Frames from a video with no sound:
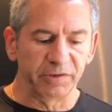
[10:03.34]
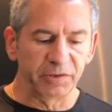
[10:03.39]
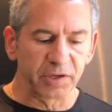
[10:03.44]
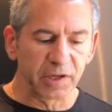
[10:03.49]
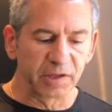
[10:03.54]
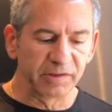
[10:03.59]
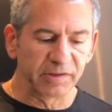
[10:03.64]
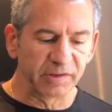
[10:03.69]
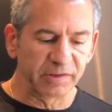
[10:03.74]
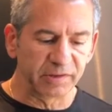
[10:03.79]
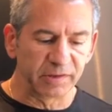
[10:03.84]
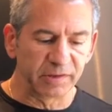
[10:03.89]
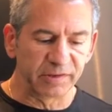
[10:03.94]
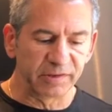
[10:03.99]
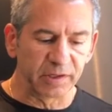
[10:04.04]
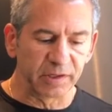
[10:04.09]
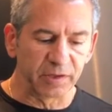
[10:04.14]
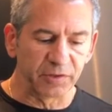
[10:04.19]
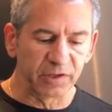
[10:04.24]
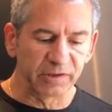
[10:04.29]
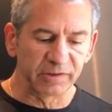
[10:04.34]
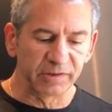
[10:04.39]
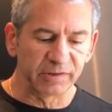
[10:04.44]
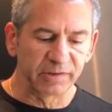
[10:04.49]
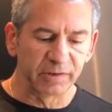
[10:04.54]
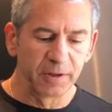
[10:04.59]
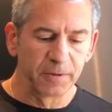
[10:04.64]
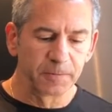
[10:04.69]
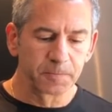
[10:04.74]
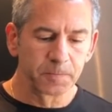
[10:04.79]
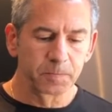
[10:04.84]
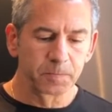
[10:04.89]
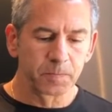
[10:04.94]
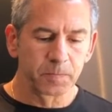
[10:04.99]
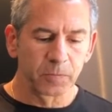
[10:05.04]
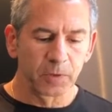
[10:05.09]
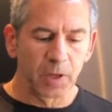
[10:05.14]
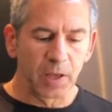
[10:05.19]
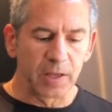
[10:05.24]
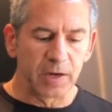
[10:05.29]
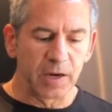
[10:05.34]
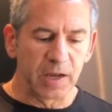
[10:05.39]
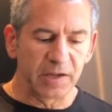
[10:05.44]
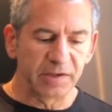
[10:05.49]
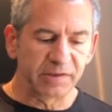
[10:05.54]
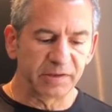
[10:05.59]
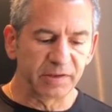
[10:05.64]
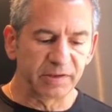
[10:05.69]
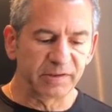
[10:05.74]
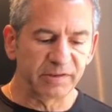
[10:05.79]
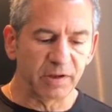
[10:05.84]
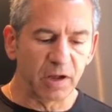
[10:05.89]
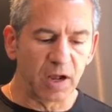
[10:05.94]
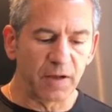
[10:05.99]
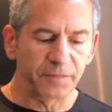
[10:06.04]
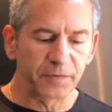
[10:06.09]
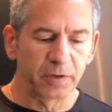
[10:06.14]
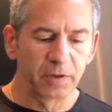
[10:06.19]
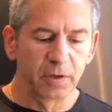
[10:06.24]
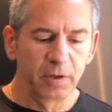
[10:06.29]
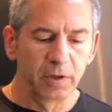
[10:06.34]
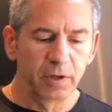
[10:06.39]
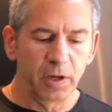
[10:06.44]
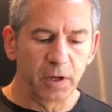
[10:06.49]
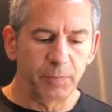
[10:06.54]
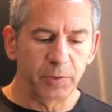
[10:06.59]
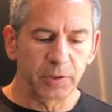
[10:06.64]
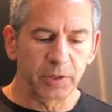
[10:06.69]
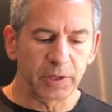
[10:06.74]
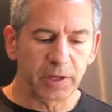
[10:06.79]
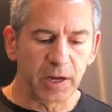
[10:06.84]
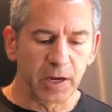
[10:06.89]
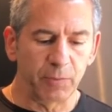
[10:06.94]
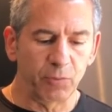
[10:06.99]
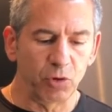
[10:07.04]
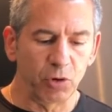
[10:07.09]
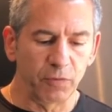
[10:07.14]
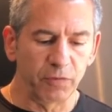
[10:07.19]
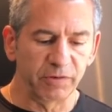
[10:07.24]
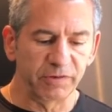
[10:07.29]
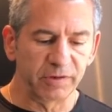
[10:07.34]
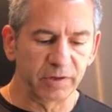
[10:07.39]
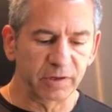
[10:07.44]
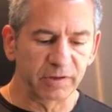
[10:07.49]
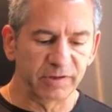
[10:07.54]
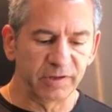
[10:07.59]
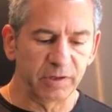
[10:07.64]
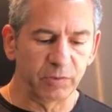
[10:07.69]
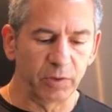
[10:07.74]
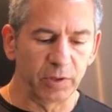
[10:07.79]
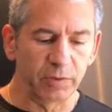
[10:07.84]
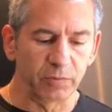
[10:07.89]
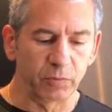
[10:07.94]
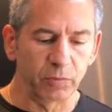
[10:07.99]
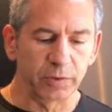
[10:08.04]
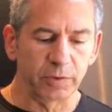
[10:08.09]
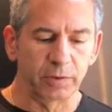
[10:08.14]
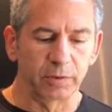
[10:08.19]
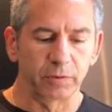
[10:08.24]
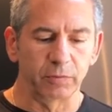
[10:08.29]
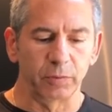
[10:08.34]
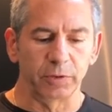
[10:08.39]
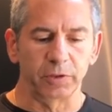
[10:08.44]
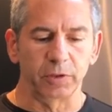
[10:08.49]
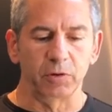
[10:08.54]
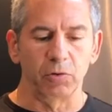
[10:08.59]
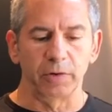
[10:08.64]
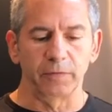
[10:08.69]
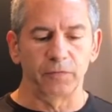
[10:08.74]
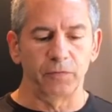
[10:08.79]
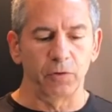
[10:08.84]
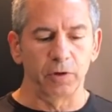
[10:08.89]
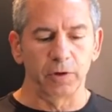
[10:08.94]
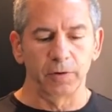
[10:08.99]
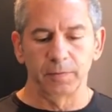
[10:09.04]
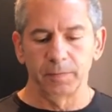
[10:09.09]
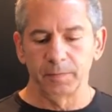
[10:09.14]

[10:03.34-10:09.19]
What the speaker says: the consistency, and this is nice and soft. I'll bring the camera over so you can see what you're going for.